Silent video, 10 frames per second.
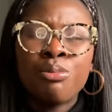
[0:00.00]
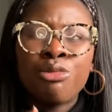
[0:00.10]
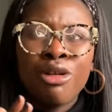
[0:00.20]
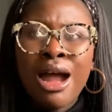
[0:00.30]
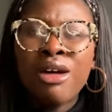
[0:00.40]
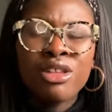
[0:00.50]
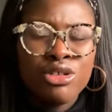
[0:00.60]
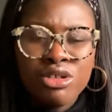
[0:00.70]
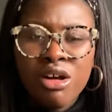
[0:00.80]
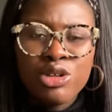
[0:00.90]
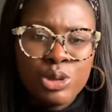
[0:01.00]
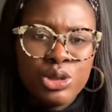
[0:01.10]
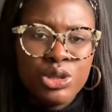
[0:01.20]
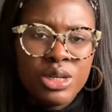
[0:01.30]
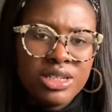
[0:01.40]
proud that Newcastle
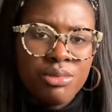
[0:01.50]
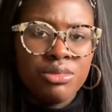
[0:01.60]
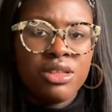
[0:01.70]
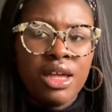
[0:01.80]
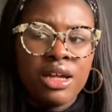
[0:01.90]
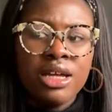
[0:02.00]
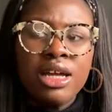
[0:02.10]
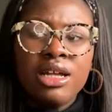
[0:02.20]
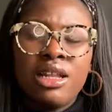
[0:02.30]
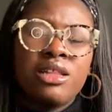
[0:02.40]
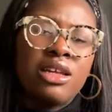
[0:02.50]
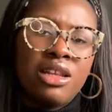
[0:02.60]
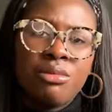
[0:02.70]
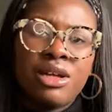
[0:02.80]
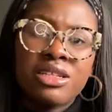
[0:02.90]
is doing something like the
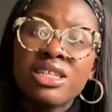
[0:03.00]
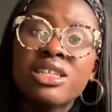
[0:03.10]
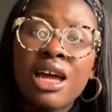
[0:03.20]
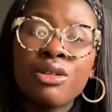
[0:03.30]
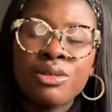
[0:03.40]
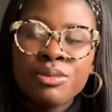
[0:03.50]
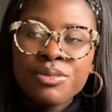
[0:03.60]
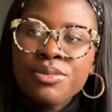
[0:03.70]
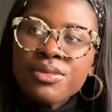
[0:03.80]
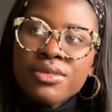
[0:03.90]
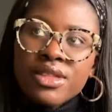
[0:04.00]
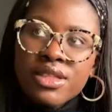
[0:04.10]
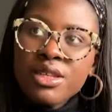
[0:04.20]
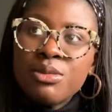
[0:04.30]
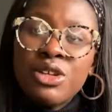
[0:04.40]
alumni discount,
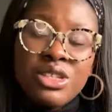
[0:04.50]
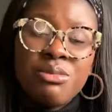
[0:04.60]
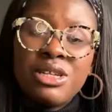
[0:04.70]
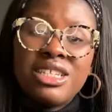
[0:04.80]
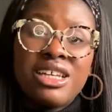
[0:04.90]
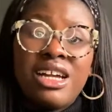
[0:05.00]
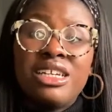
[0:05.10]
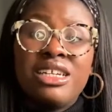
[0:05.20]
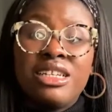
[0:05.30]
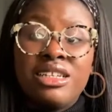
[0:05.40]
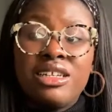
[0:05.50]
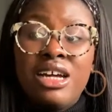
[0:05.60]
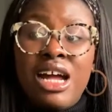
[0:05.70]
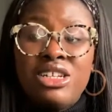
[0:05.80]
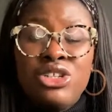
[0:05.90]
because it means I can
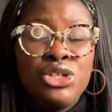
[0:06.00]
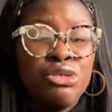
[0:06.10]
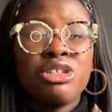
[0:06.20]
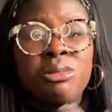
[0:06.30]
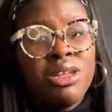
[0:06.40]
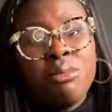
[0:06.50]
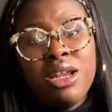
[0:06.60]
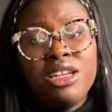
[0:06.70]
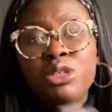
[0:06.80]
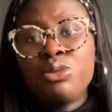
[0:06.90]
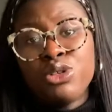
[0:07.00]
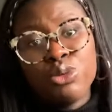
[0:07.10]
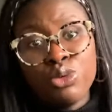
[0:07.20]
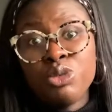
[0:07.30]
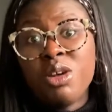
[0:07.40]
actually use some of that money to put
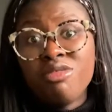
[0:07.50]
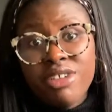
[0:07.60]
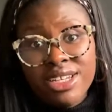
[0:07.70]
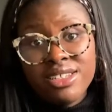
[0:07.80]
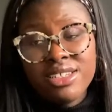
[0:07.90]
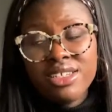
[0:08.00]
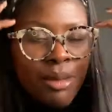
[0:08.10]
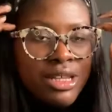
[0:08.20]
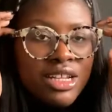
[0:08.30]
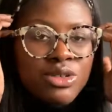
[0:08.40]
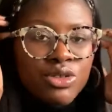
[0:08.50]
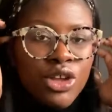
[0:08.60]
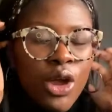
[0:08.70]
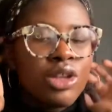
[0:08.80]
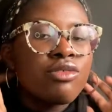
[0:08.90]
towards my rent. I mean, that's not
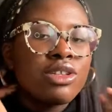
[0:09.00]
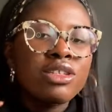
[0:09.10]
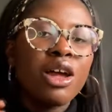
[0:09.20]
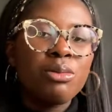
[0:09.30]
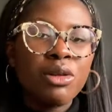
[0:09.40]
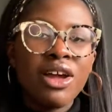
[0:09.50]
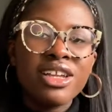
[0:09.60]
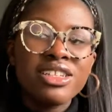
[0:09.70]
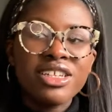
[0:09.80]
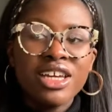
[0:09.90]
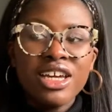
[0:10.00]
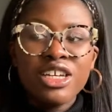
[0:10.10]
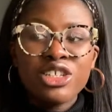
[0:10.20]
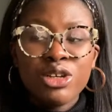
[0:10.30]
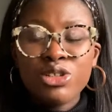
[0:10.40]
the only reason I applied
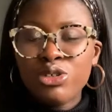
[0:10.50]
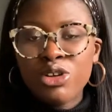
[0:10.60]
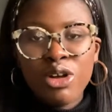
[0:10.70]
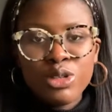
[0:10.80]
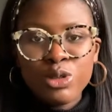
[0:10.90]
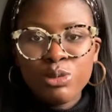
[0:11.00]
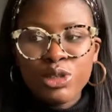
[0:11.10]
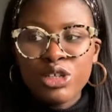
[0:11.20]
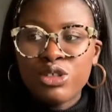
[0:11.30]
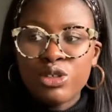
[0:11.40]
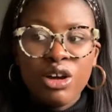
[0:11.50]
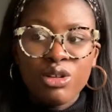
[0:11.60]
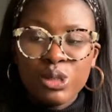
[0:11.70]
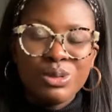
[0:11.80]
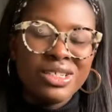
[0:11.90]
to go to Newcastle, because
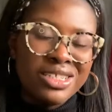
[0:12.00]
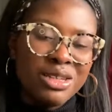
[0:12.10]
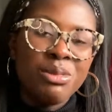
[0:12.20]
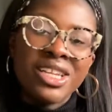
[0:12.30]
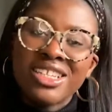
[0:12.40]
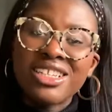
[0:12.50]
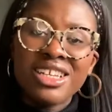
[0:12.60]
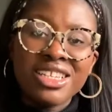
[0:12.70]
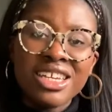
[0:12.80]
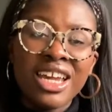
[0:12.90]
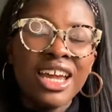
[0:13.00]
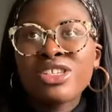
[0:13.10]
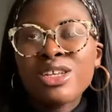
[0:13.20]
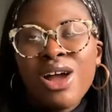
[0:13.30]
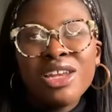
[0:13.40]
Newcastle is an amazing city.
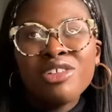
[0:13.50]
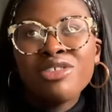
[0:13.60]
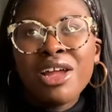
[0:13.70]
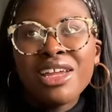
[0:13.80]
It's kind of